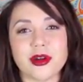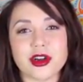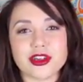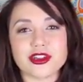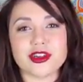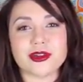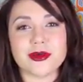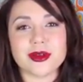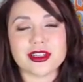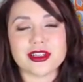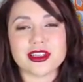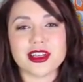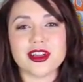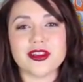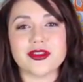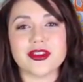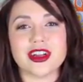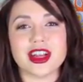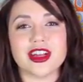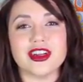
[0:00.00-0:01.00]
pressure on
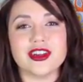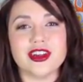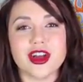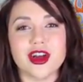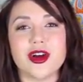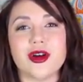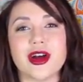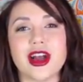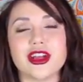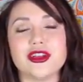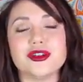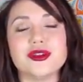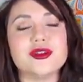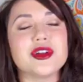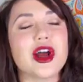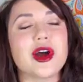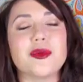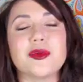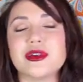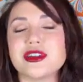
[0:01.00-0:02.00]
myself, and I know I do
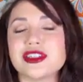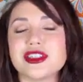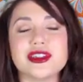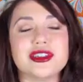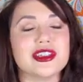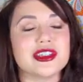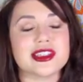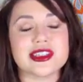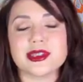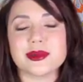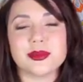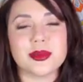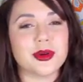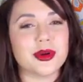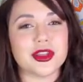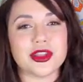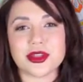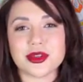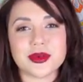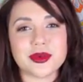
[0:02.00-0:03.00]
not want to
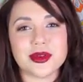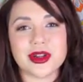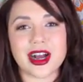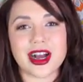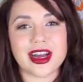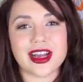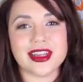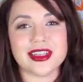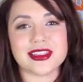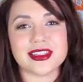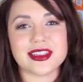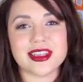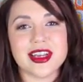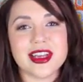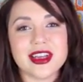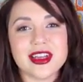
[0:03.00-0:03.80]
disappoint you guys.